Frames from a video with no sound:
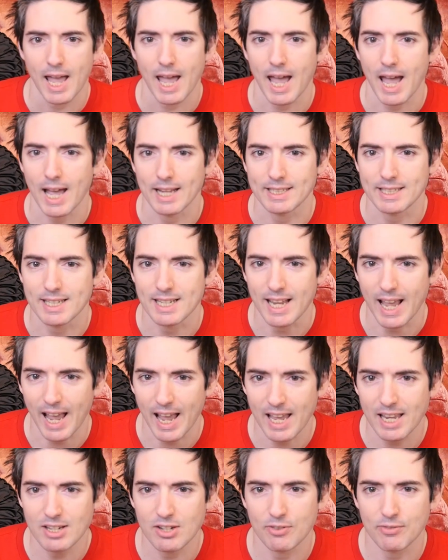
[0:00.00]
At the
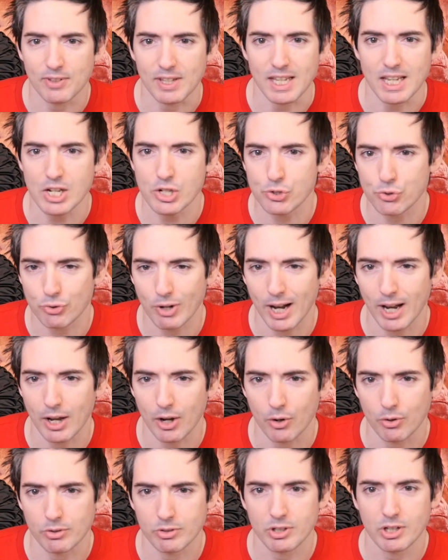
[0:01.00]
end of each
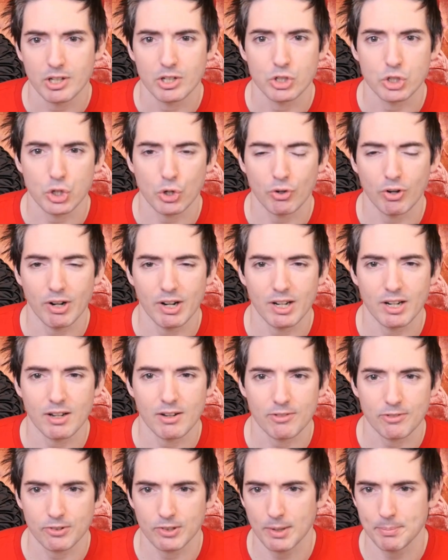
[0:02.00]
round during
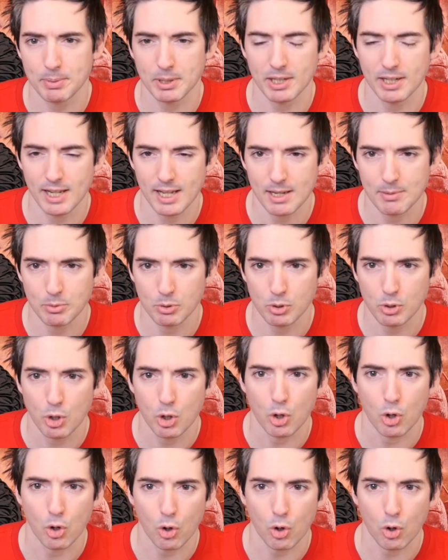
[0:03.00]
Flip and Enable,